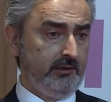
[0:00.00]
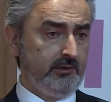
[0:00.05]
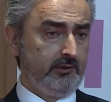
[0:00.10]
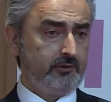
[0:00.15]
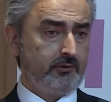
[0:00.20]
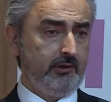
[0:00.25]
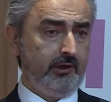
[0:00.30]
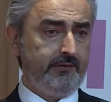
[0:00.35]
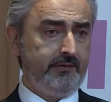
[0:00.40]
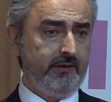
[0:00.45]

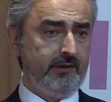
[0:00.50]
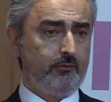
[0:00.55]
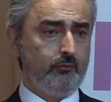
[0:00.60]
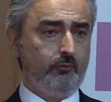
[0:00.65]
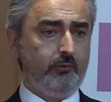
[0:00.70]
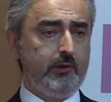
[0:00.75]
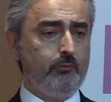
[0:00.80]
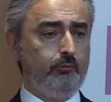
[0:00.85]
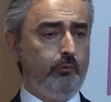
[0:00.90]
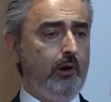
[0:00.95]
So I think
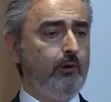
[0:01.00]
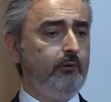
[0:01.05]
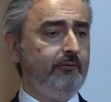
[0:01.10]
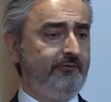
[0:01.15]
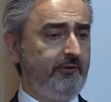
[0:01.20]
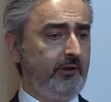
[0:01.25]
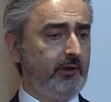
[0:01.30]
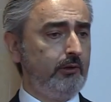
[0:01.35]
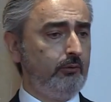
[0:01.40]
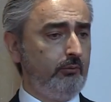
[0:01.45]
we won't
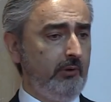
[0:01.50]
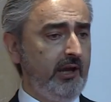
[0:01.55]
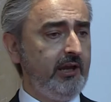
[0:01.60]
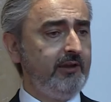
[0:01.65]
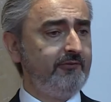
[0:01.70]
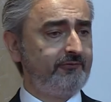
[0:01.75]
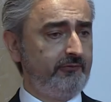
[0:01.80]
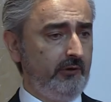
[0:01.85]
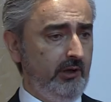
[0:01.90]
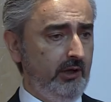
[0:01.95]
veer away
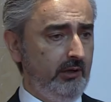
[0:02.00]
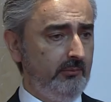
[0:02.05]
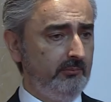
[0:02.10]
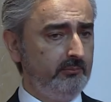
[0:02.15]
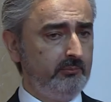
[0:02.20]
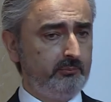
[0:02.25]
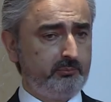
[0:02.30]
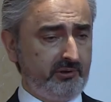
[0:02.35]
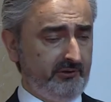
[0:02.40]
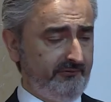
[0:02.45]
from
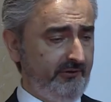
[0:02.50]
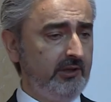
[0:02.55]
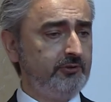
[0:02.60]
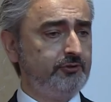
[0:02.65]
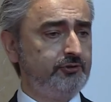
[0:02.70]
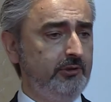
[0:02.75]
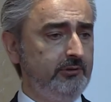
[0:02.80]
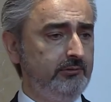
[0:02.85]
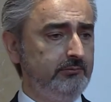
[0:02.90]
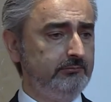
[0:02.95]

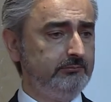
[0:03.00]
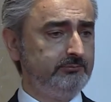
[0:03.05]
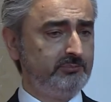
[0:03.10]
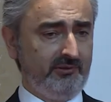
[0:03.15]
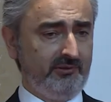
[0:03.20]
prevention.